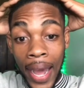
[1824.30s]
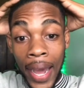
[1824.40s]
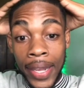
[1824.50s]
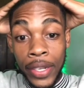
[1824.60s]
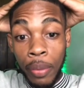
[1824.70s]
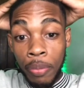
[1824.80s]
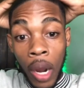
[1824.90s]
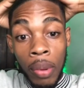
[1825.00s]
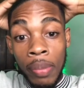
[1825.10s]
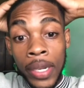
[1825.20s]
And you
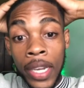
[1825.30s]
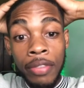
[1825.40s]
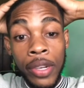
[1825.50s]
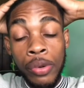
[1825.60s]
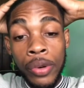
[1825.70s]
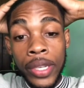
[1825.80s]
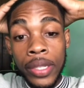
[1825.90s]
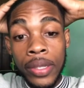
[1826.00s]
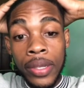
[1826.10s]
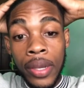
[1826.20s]
probably never
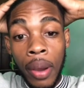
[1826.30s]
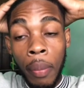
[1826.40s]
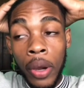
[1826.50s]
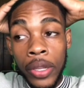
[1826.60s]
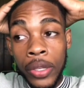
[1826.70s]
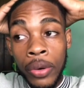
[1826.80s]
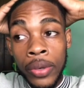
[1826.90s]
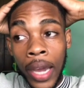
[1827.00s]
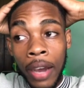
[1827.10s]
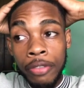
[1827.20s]
notice, but you don't
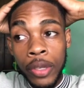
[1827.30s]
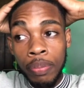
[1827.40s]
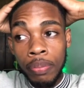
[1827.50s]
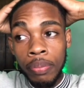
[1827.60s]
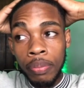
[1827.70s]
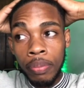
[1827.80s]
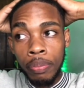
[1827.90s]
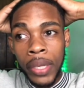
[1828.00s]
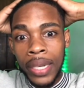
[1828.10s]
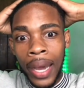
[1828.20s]
have to
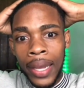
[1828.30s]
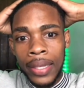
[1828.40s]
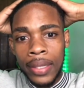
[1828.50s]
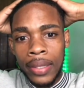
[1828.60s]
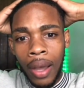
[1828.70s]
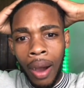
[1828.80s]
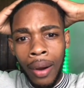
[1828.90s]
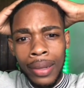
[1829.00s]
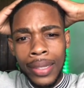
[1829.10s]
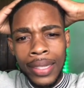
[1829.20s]
be nice
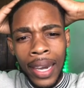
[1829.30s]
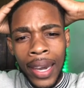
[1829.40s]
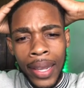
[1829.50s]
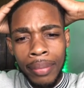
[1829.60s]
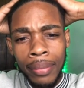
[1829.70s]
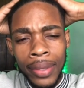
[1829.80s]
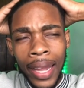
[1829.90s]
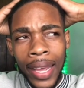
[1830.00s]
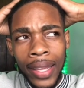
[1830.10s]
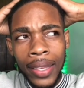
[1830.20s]
all the time.
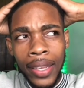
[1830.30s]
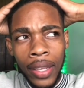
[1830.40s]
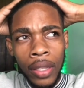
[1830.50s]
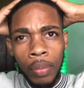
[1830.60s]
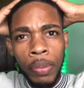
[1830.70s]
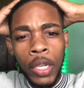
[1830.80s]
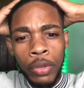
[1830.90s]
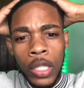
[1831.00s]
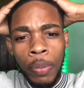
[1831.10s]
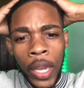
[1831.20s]
Like, be
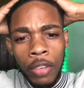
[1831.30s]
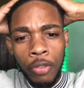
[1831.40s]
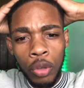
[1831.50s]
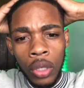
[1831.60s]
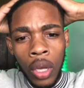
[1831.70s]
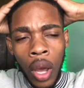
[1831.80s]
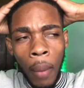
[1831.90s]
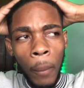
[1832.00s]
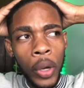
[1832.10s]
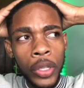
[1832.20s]
respectful,
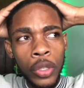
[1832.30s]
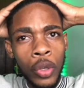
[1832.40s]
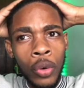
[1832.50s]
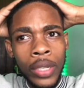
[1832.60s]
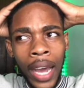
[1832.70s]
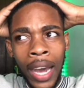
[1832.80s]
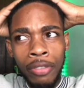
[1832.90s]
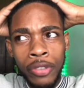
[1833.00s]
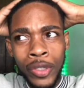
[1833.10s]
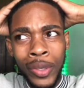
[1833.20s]
but you don't
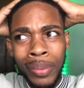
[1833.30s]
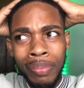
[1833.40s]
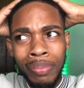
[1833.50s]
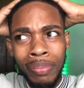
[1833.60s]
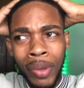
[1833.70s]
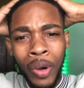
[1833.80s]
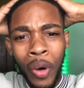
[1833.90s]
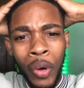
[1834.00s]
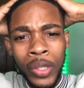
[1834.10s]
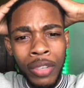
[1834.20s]
have to go
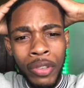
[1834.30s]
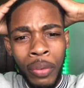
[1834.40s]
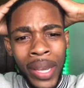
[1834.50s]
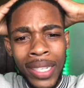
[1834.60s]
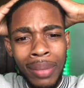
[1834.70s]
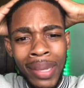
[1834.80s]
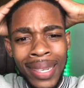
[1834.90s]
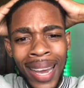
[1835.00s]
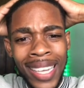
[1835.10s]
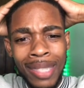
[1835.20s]
out of your way to be
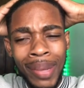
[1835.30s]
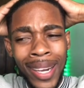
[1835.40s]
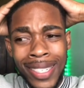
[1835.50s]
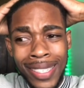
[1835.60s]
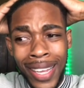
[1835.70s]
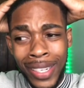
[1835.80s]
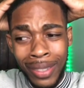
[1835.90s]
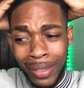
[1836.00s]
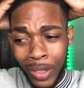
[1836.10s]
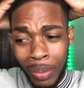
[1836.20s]
nice because
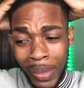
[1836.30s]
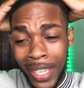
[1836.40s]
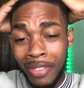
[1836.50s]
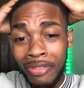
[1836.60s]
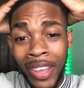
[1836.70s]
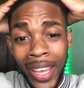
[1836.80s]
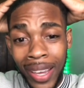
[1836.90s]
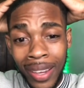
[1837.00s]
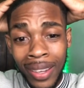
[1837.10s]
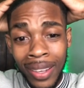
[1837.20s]
then you're being fake.